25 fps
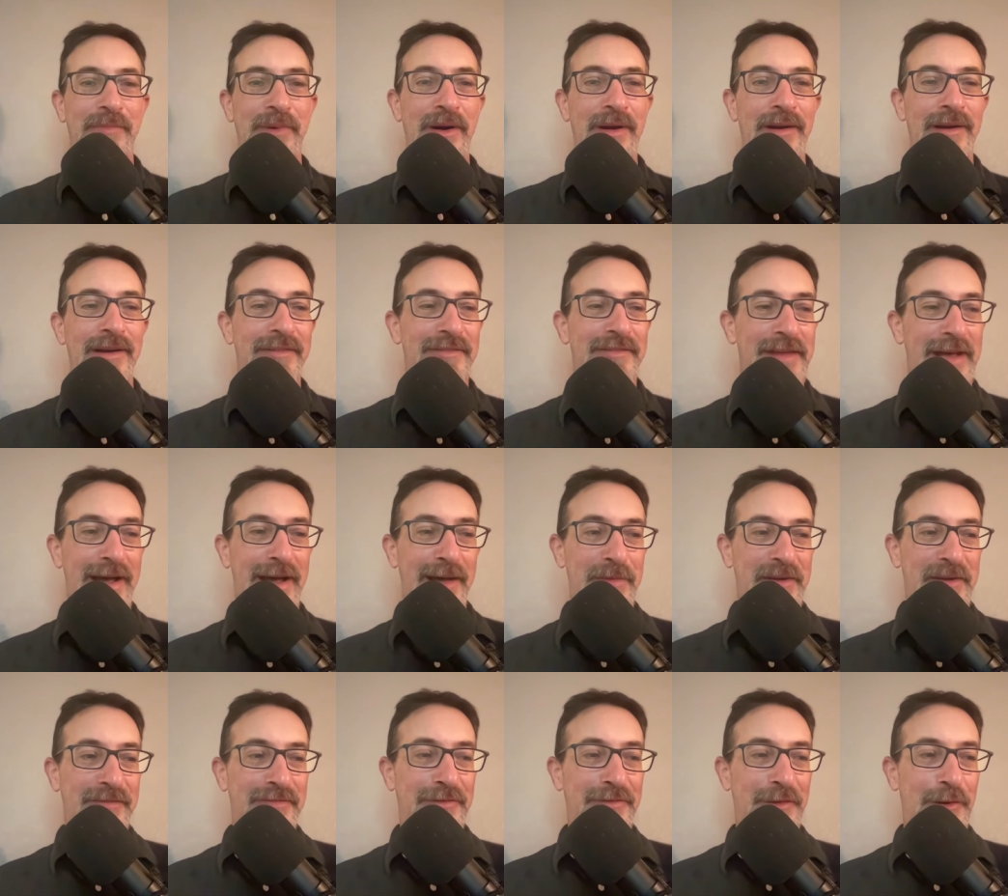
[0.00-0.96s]
part of the
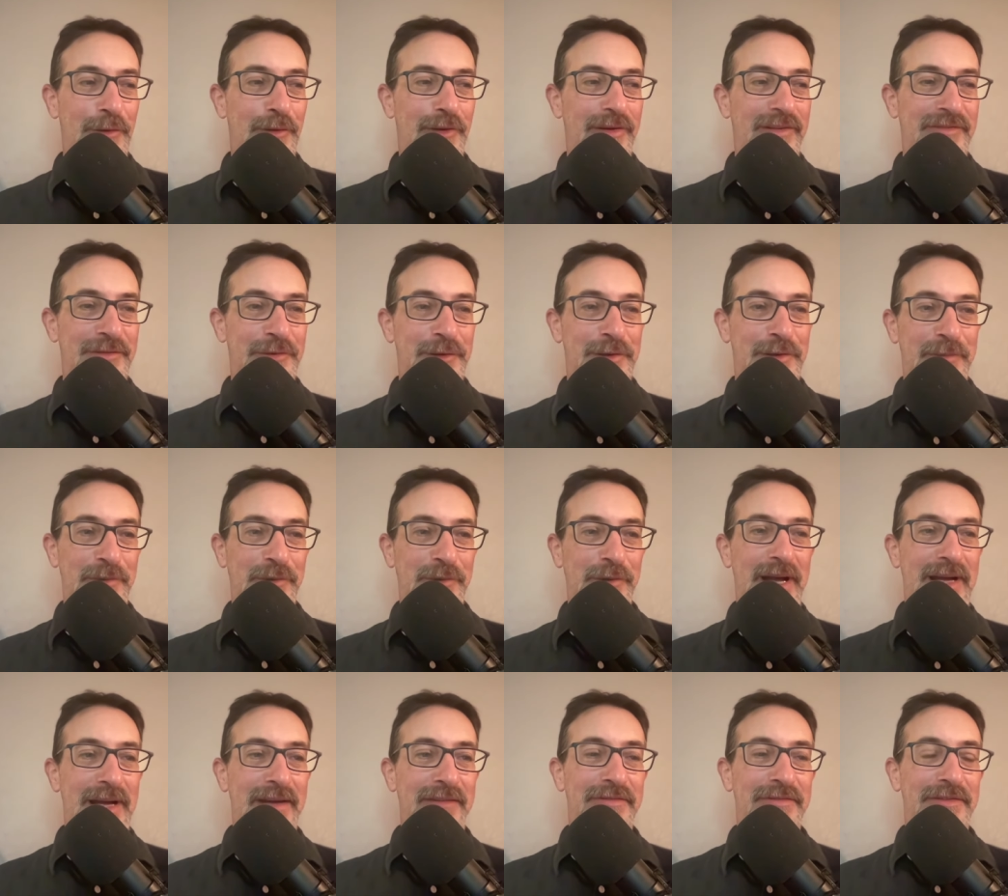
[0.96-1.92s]
ebb and flow of normal
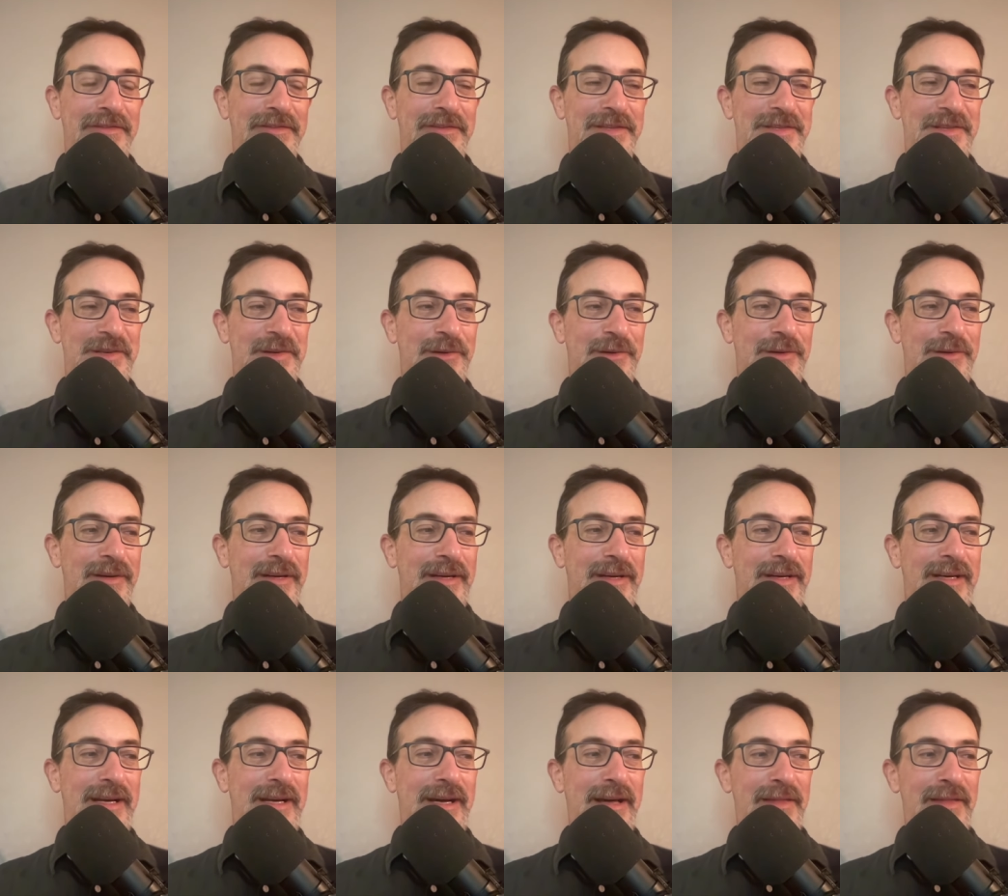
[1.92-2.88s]
life. So
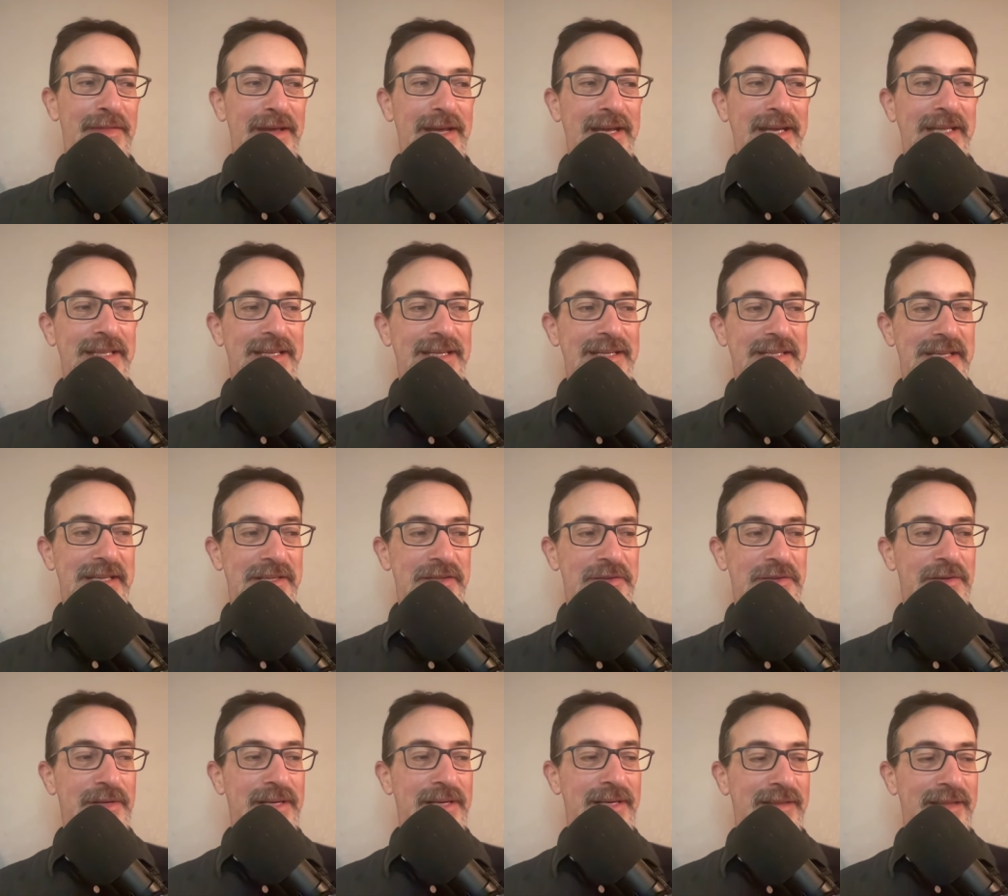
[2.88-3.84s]
I think in these
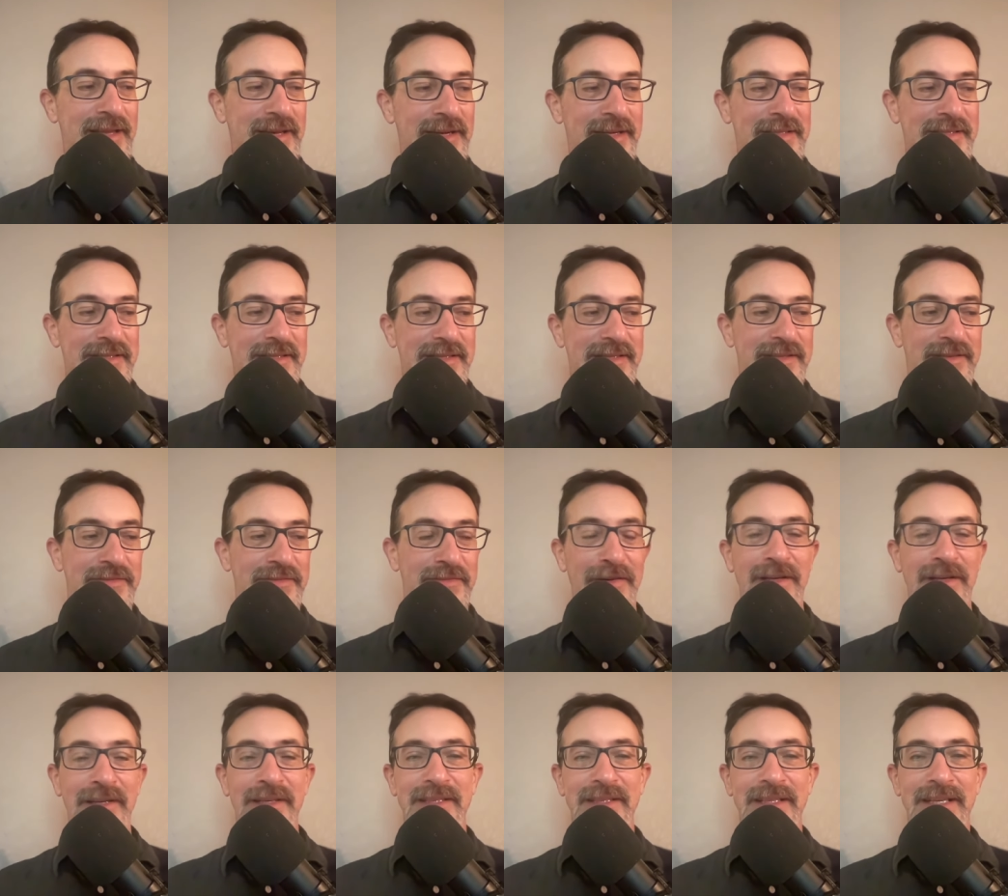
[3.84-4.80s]
history things, it's
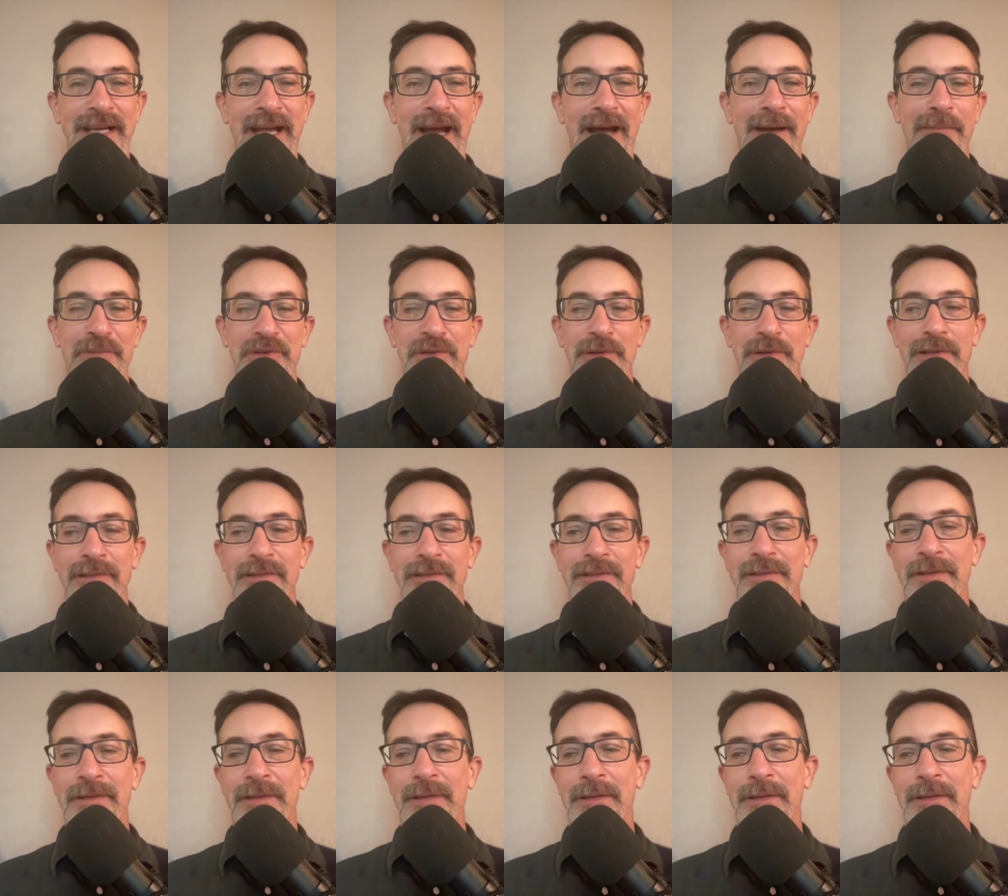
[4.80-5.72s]
fun to capture